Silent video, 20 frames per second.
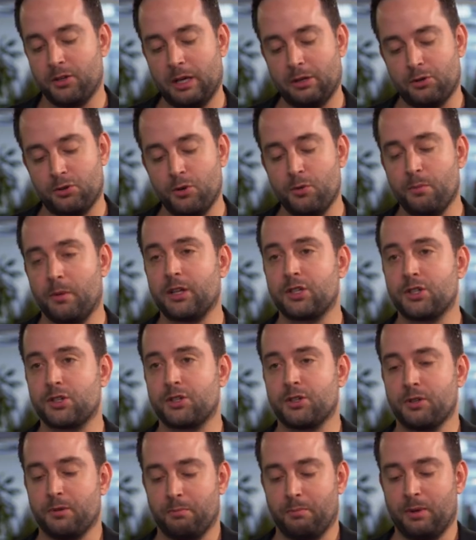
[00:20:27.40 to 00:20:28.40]
too
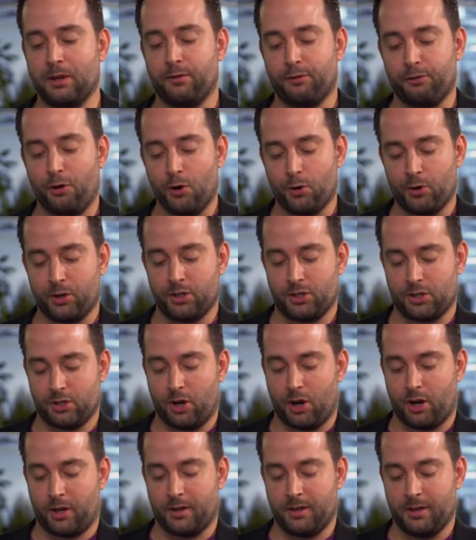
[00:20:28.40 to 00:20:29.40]
much been focused
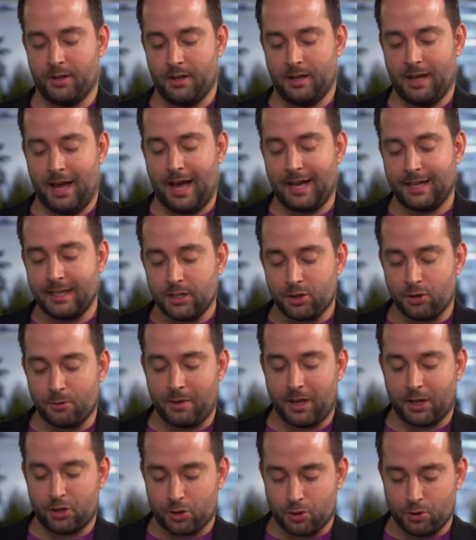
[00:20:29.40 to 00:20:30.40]
on, I need to
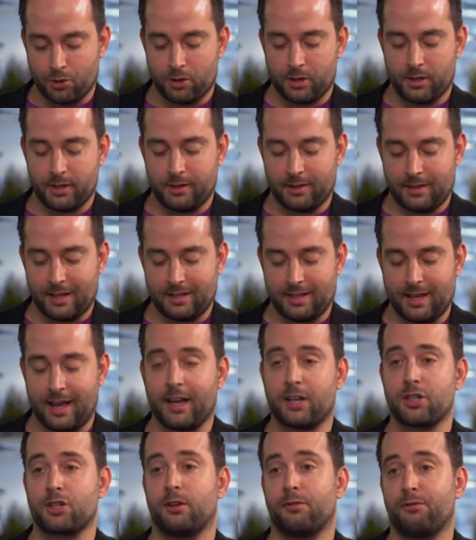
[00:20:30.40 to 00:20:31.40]
make sure that the
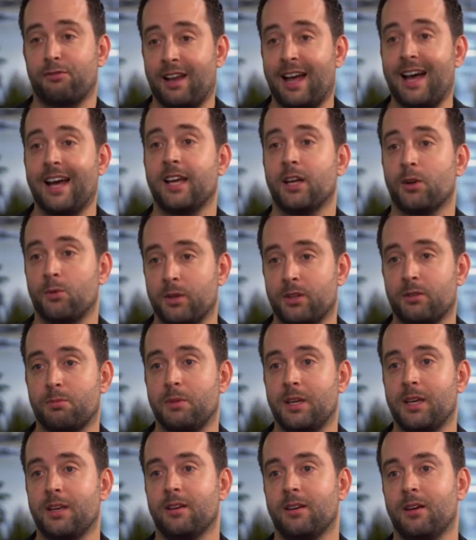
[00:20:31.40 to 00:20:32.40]
actual flying with
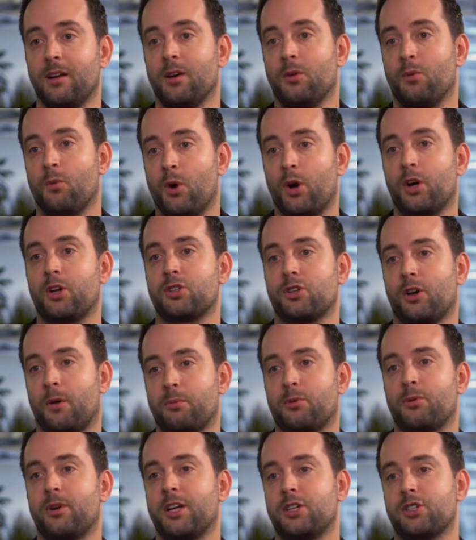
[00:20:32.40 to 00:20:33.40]
me works
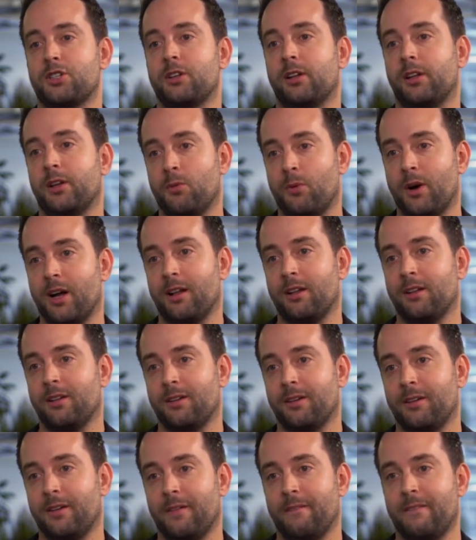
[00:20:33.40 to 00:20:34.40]
operationally well,
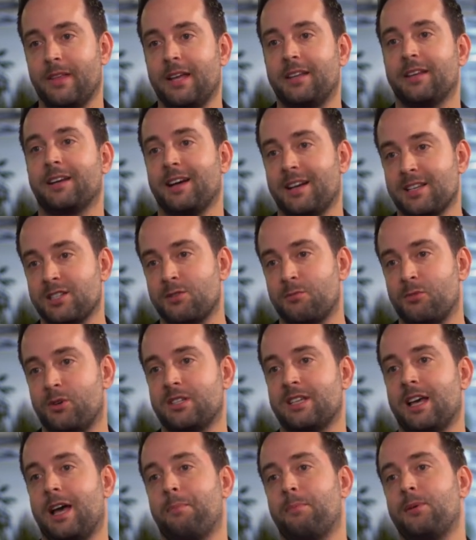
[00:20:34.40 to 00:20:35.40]
and the customer
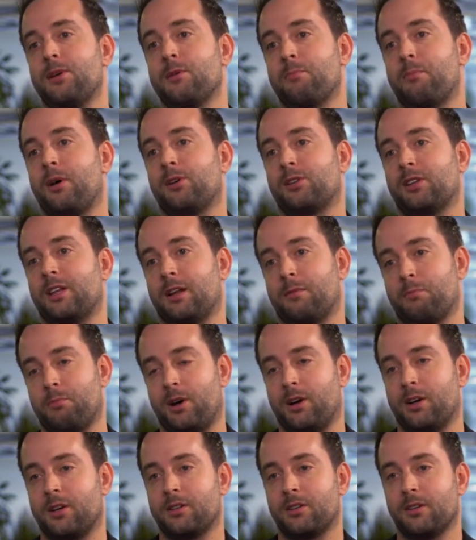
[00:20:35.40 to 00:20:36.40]
is happy about that
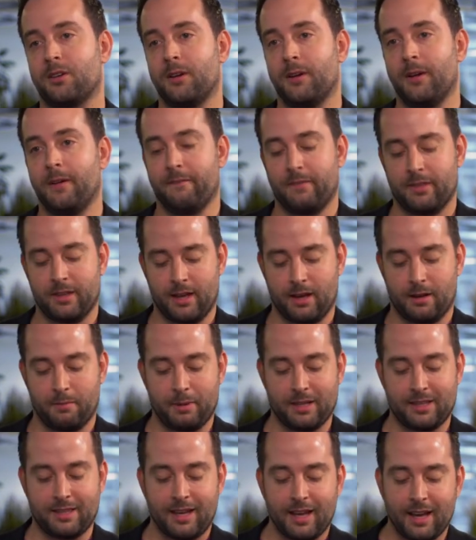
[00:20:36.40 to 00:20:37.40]
part. Yeah,
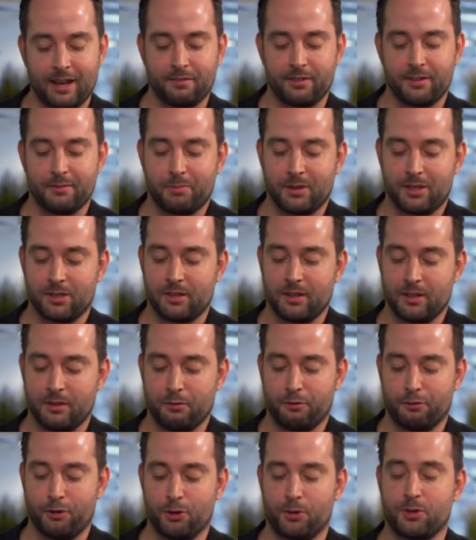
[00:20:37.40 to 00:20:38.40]
but they haven't been
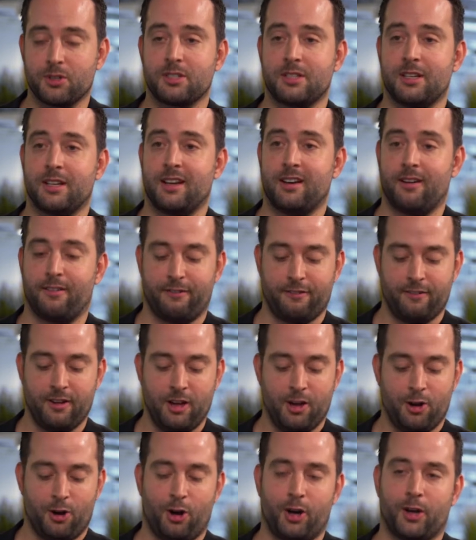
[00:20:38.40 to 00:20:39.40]
focused enough
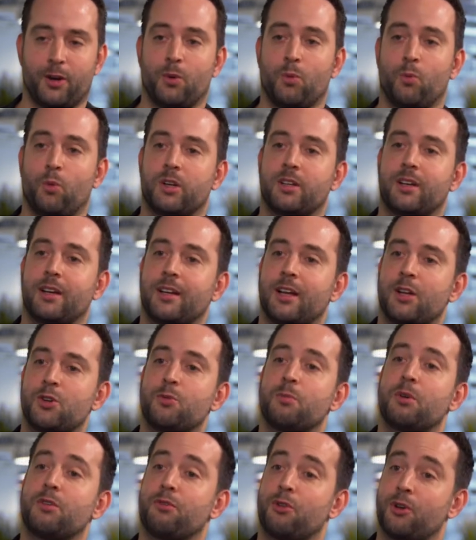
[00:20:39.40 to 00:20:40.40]
on what can I do
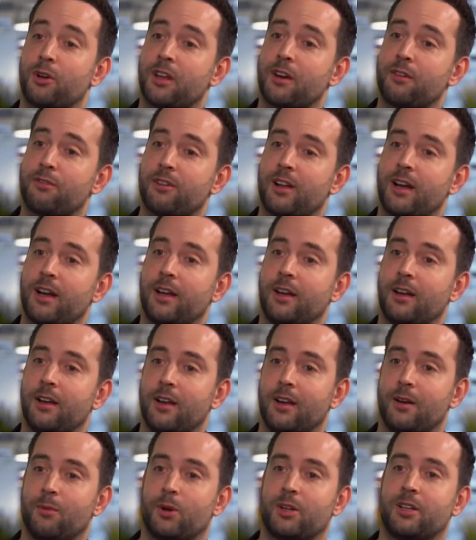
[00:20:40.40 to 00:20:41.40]
before they're flying,
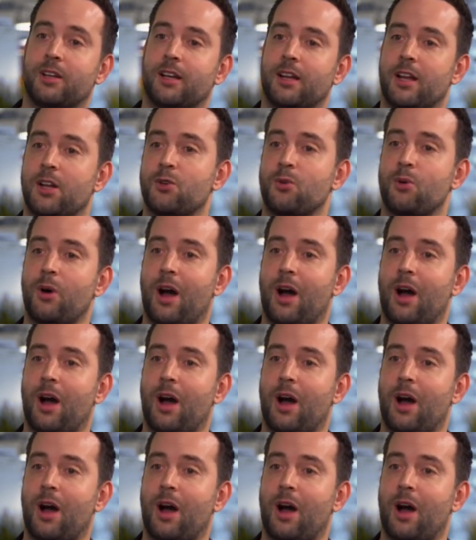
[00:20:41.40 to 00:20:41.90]
what can I do